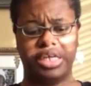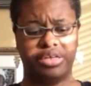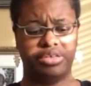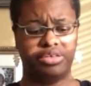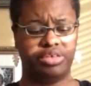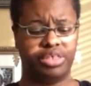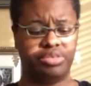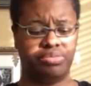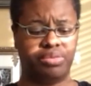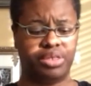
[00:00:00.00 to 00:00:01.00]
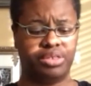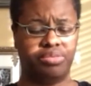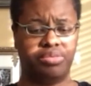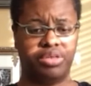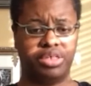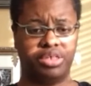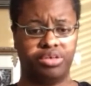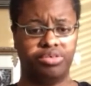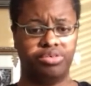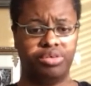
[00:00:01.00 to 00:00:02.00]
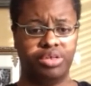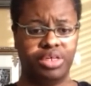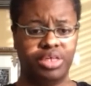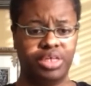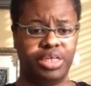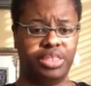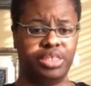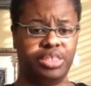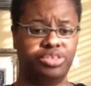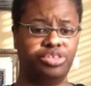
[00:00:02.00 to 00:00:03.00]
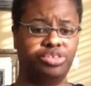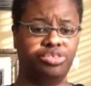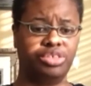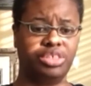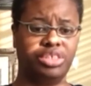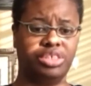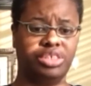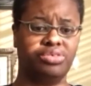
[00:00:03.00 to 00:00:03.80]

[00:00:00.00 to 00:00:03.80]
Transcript: how they get it, where they want to go, and then choosing to